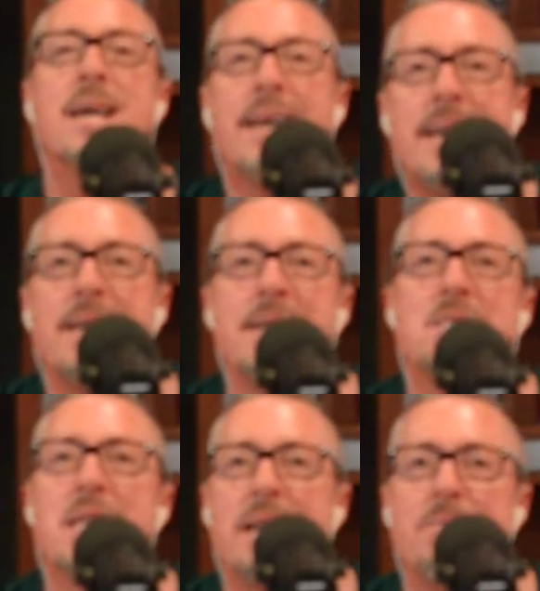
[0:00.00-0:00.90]
He
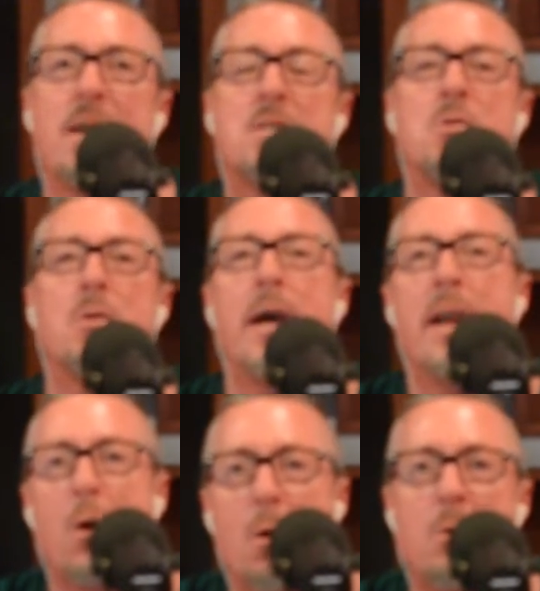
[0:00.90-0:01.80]
is an investor
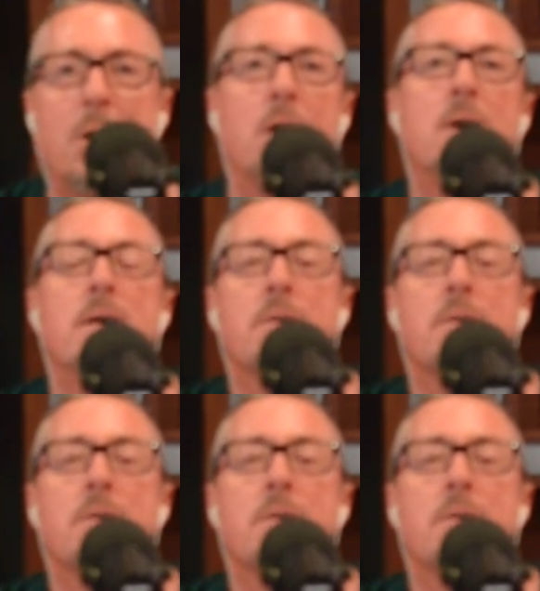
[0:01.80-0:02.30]
and owner.